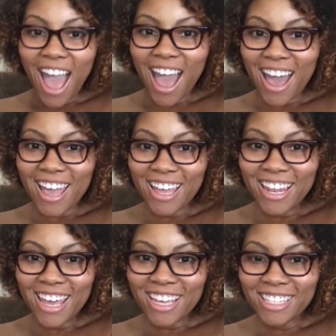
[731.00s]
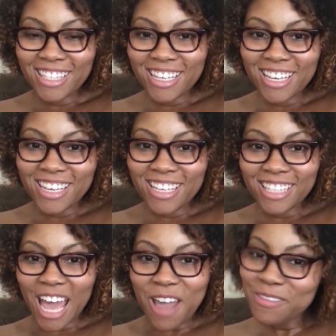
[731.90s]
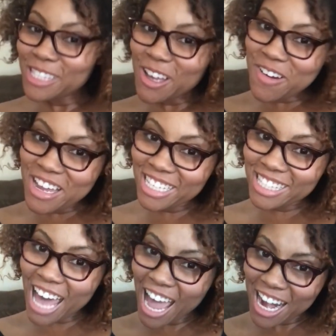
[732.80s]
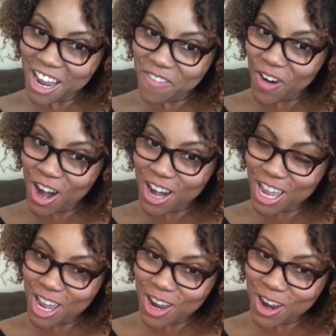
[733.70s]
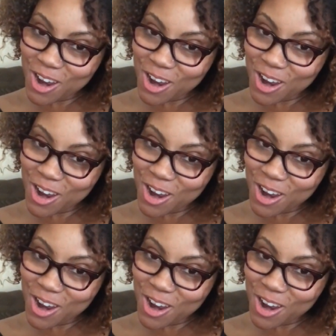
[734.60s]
Hi, Alexis. I'm so excited for you.